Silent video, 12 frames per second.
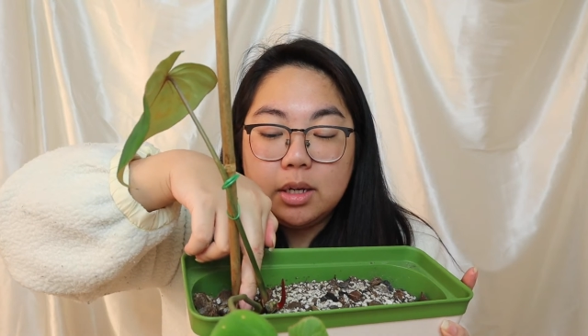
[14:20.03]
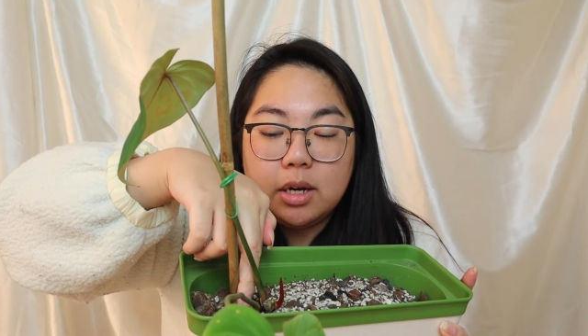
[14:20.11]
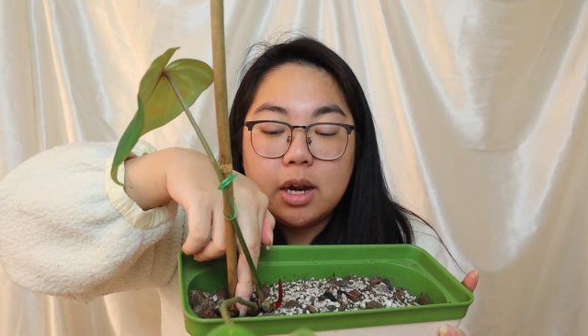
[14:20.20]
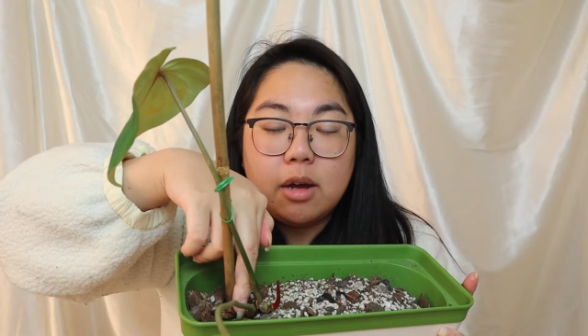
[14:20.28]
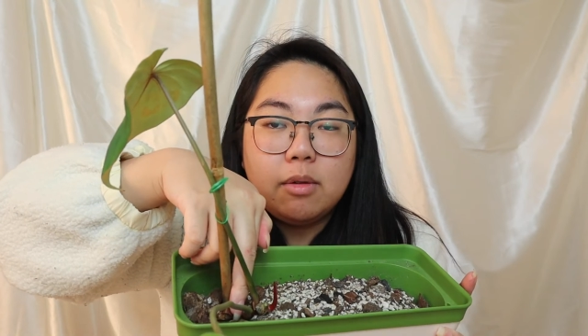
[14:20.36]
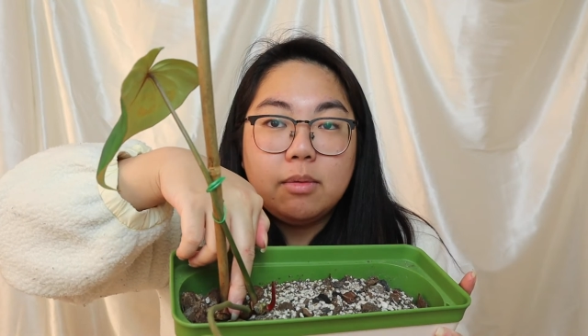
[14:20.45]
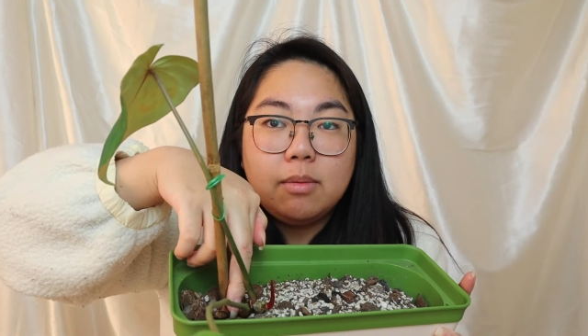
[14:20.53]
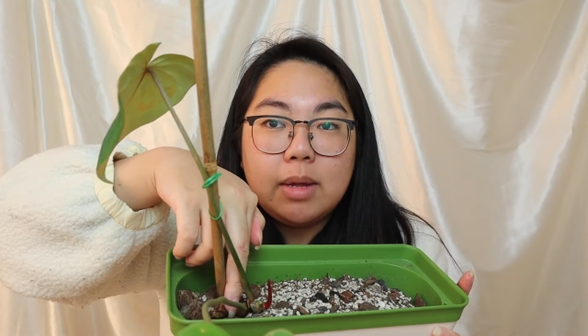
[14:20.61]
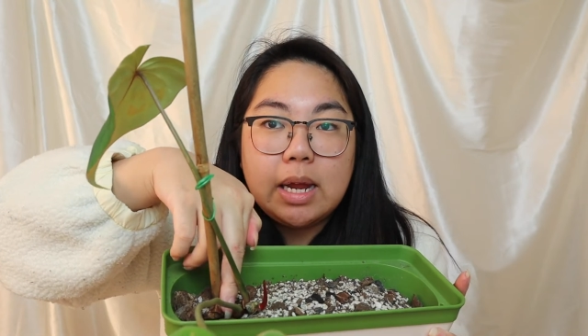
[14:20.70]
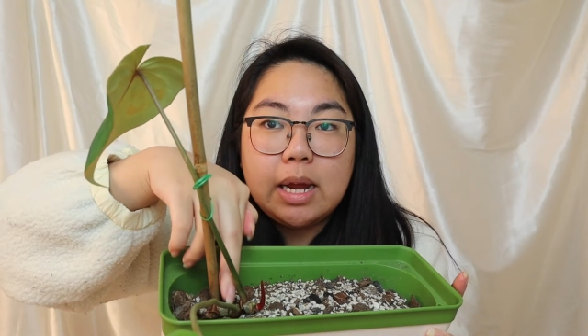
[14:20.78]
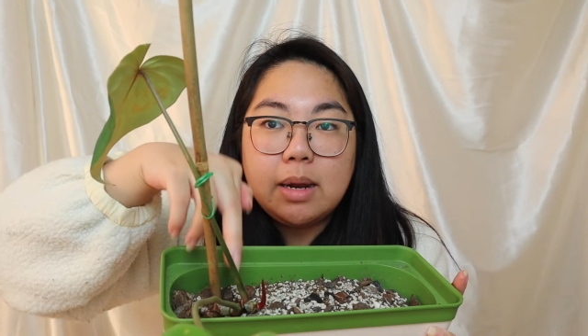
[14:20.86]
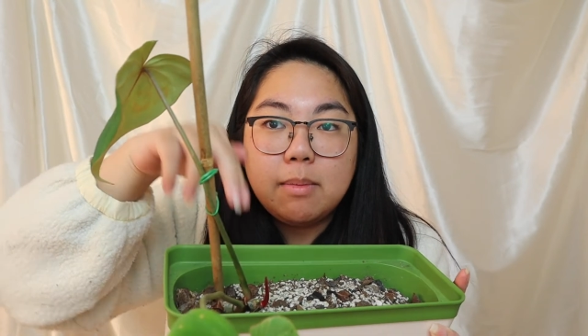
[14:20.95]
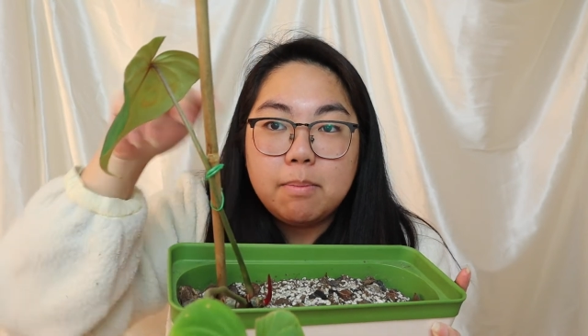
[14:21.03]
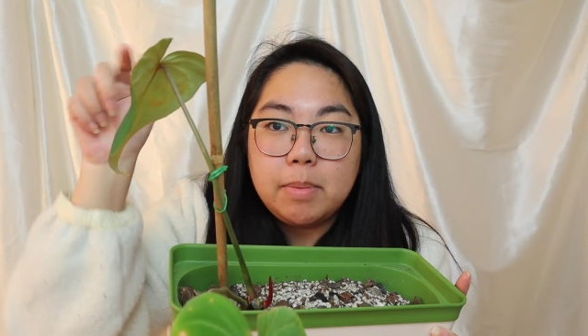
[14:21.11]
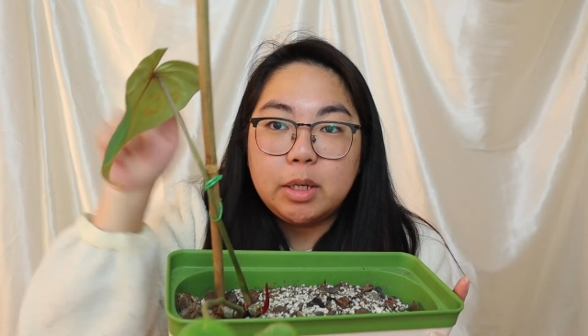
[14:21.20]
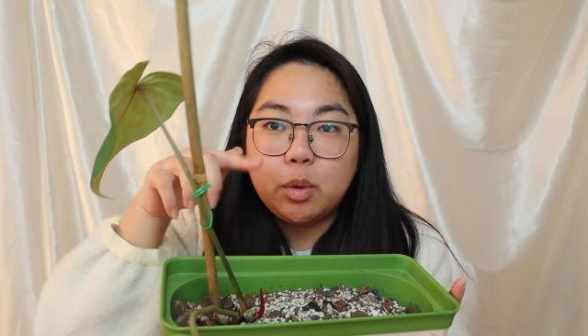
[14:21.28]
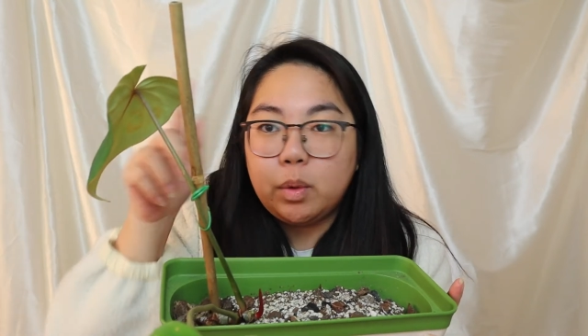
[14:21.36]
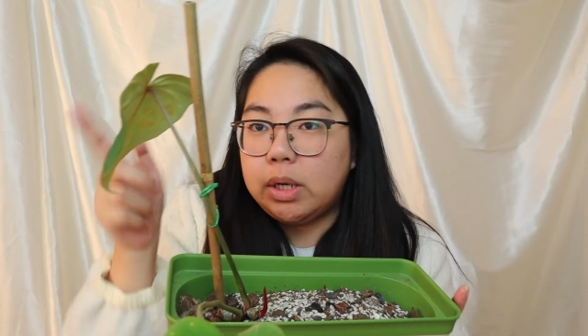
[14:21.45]
you know, in
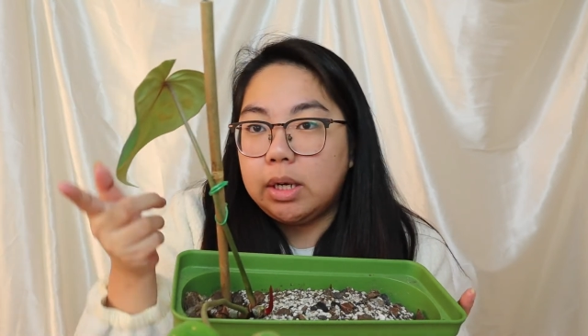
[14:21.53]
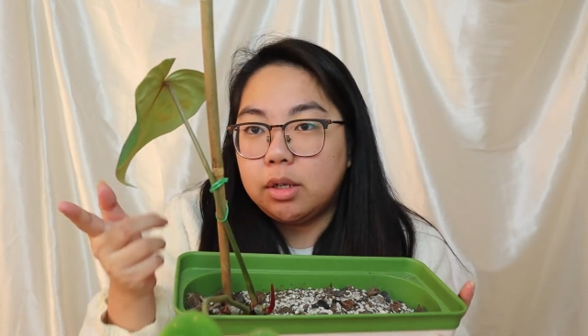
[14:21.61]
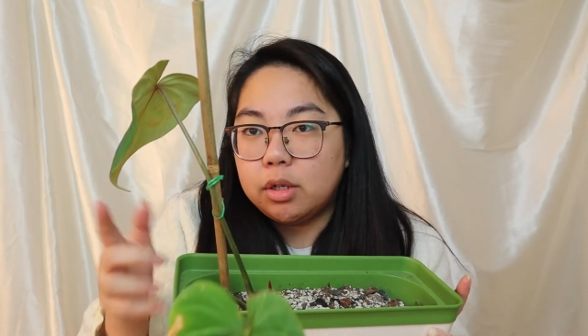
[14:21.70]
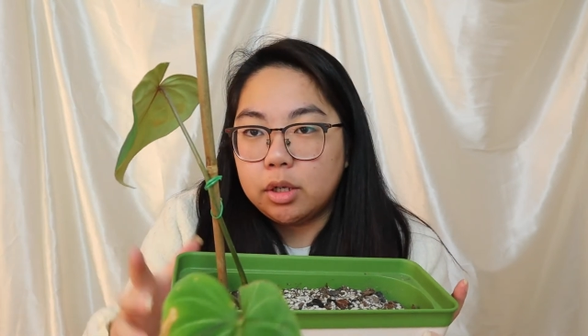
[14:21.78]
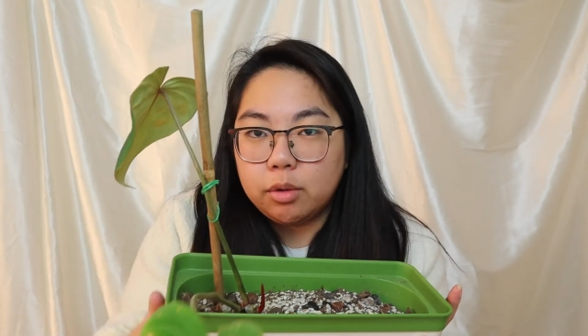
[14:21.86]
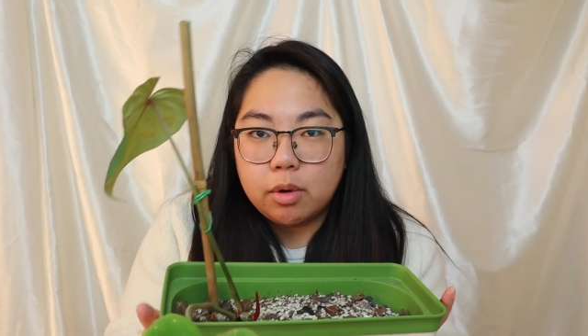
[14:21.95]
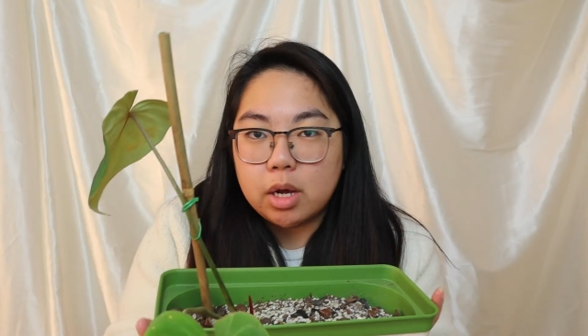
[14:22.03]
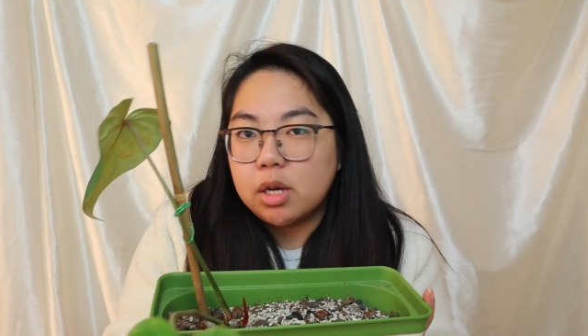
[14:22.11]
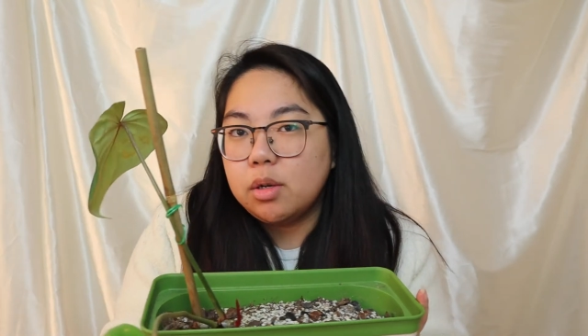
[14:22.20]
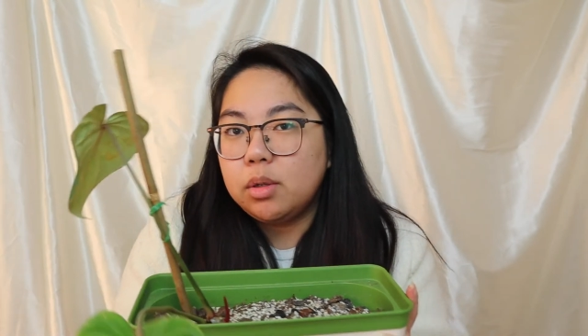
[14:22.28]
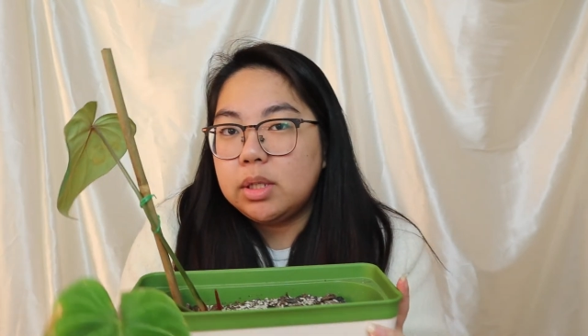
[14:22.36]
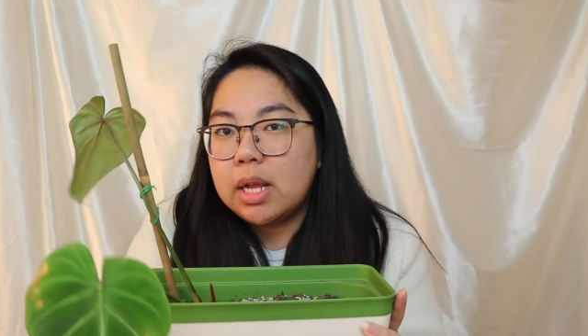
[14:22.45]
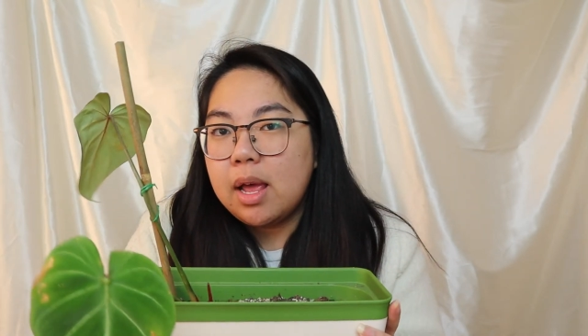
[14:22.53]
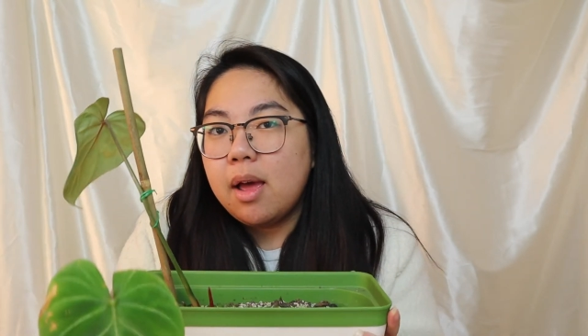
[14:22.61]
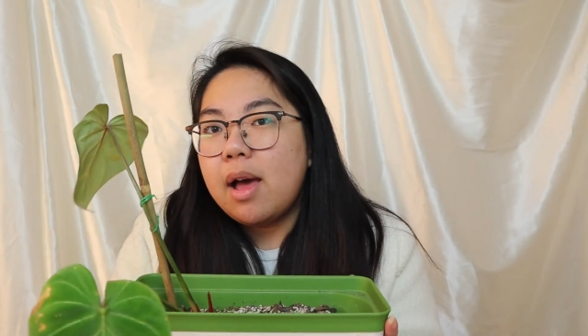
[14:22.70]
between 2 nodes,